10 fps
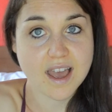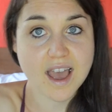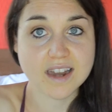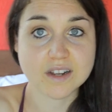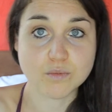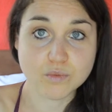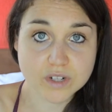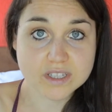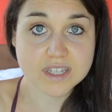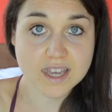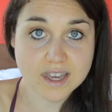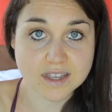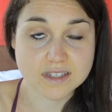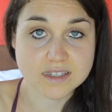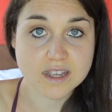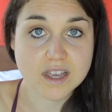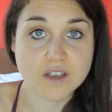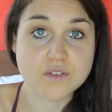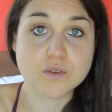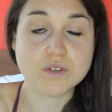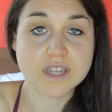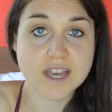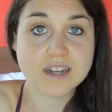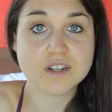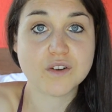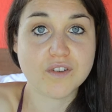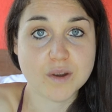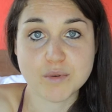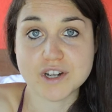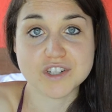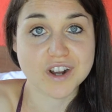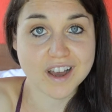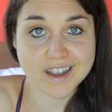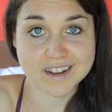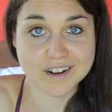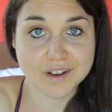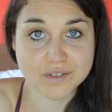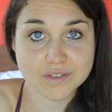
and it really is if you get your vibration high enough